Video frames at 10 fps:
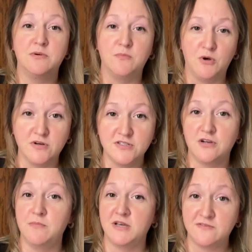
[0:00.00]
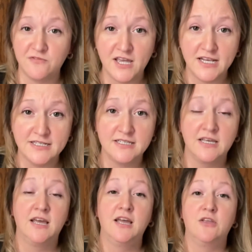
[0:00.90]
promoters are your best friend.
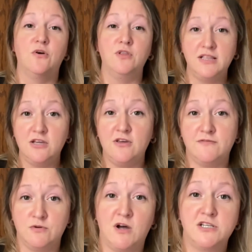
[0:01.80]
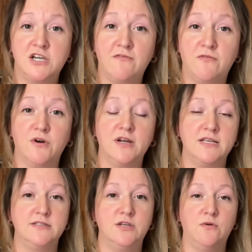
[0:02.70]
The only thing you have to watch out for
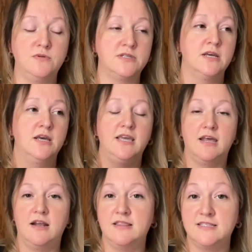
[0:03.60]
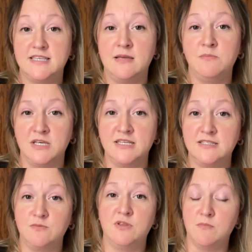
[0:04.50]
is don't get on the same
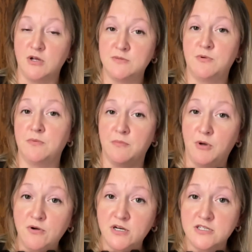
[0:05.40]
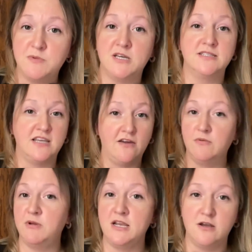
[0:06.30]
list with multiple promoters, because
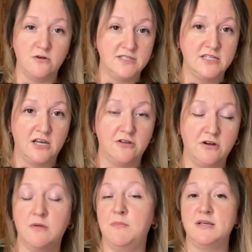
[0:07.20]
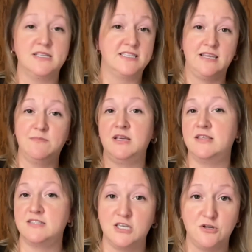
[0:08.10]
everybody knows each other. It might seem like
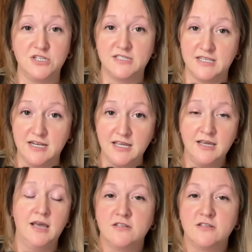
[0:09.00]
this huge city.